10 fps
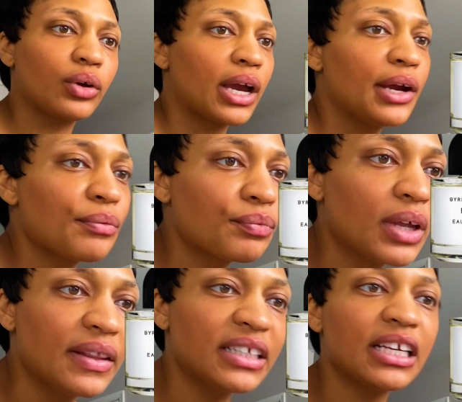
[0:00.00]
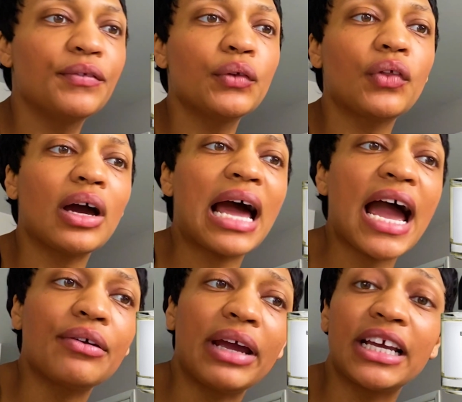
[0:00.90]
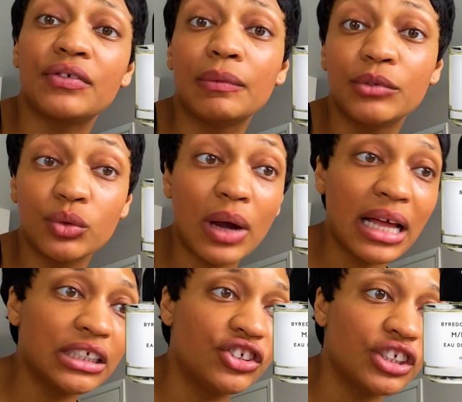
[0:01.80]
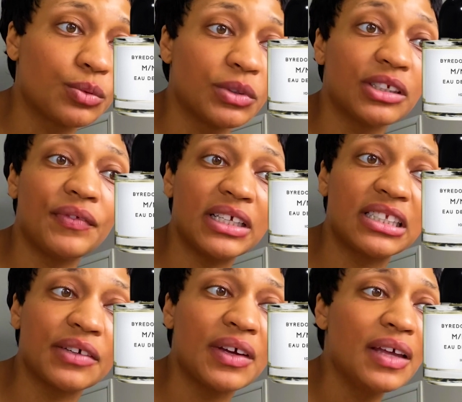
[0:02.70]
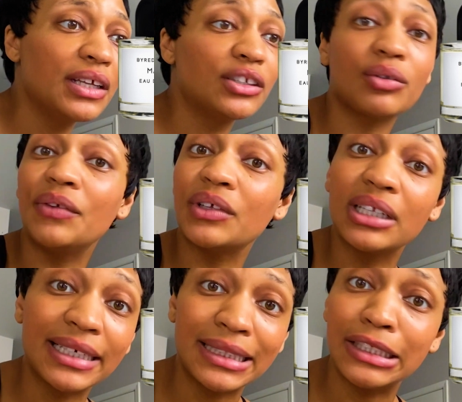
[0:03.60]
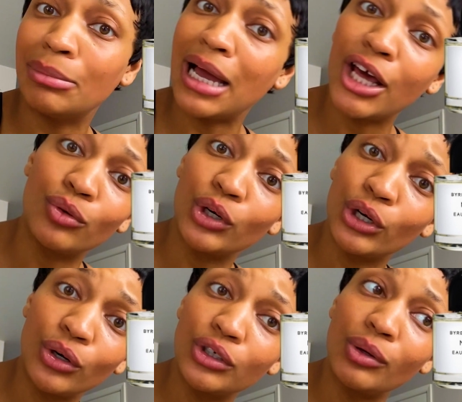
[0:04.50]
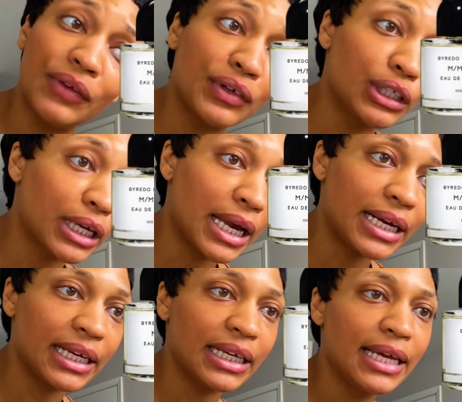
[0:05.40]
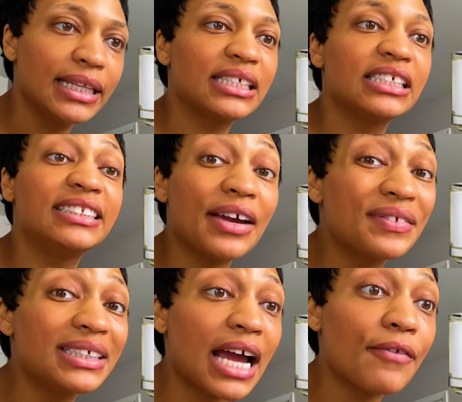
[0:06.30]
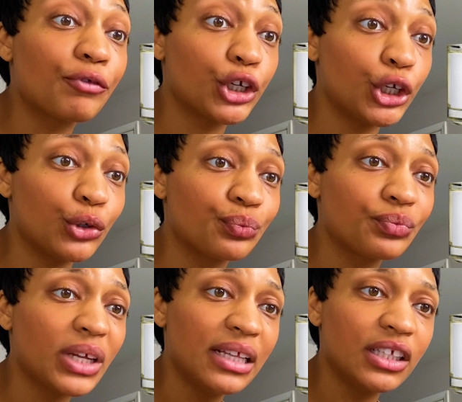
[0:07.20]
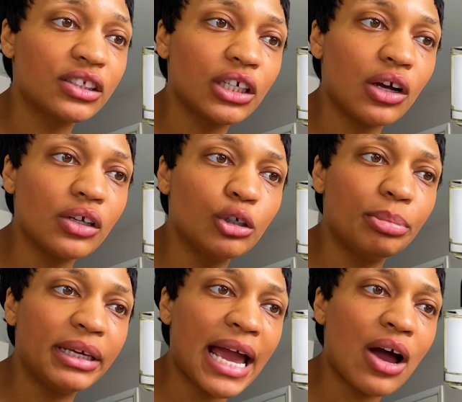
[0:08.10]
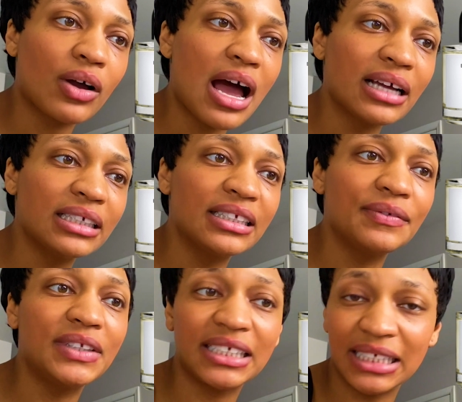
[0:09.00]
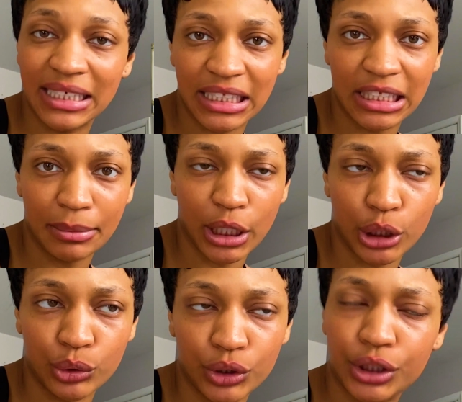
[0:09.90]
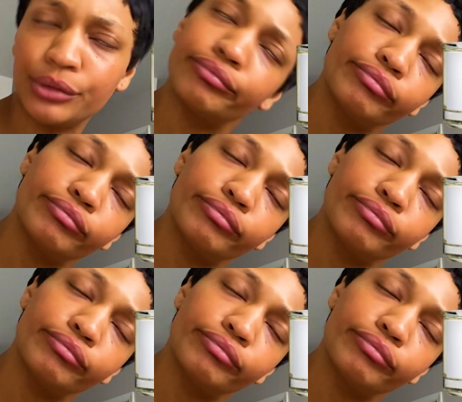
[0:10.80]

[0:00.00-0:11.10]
Okay, they say, if you thought Hyrax from Zoologist was offensive, then don't even look at this bottle, girl. Don't even look at it. They say it's definitely not for you. This could also be how cognitive dissonance smells.